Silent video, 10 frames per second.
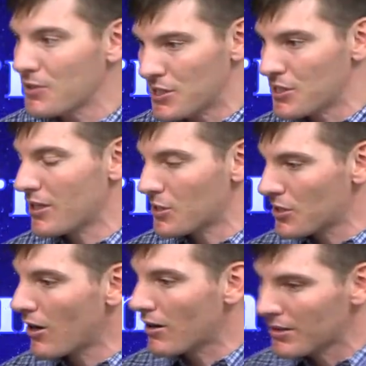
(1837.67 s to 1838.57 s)
He's going to
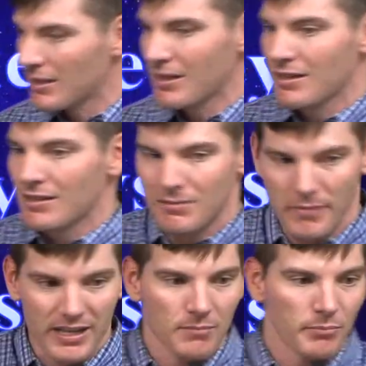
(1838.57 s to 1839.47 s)
start
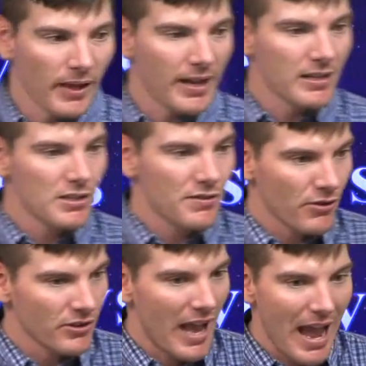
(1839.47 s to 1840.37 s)
making plans for
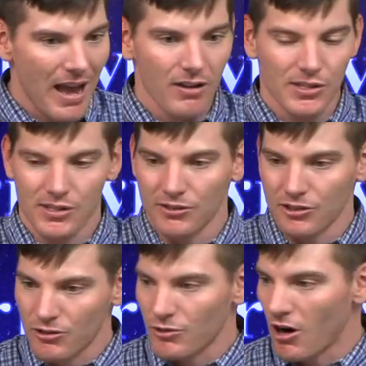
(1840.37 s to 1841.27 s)
the house and the
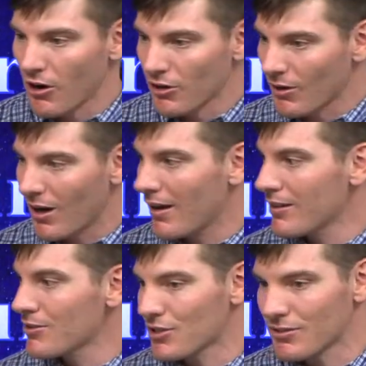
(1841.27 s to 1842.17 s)
2-car
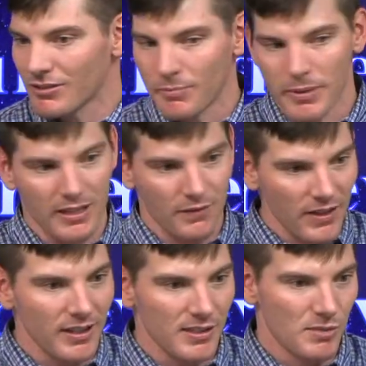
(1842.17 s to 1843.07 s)
garage and the picket fence.